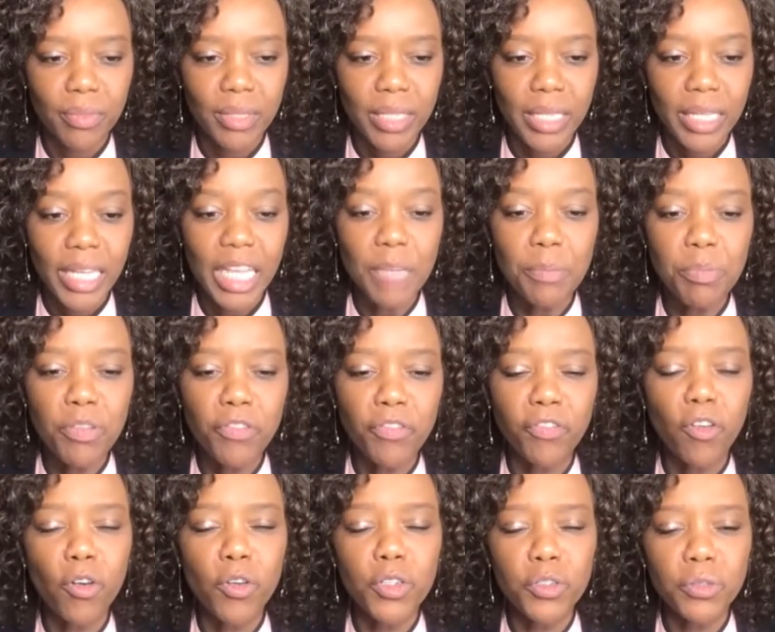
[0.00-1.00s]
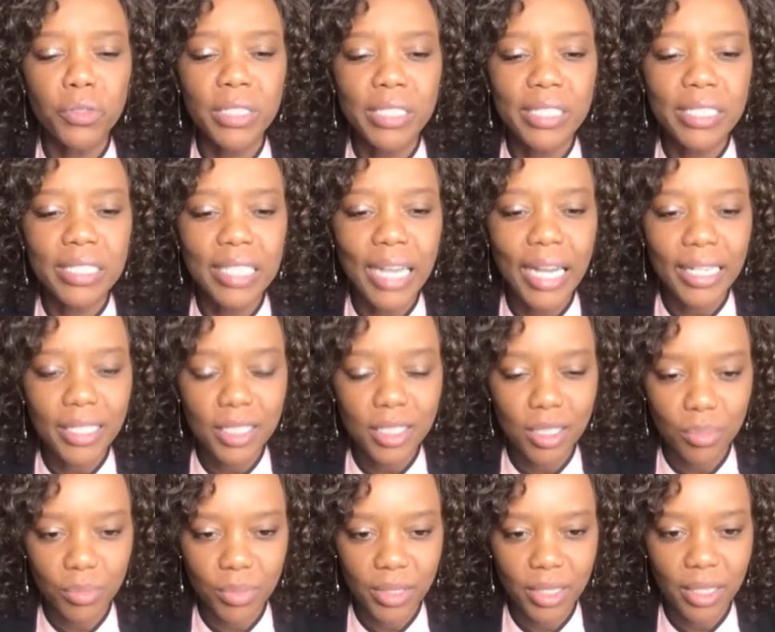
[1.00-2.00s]
And before you decide
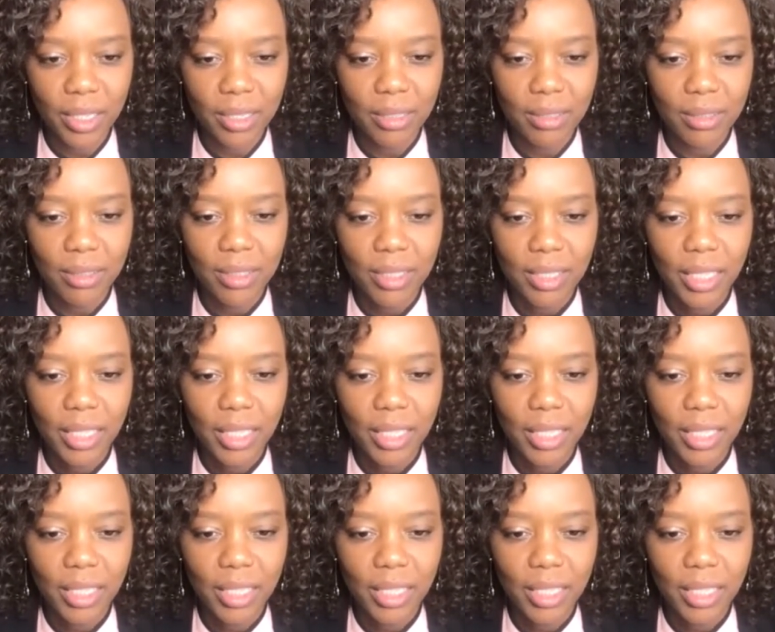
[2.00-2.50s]
something,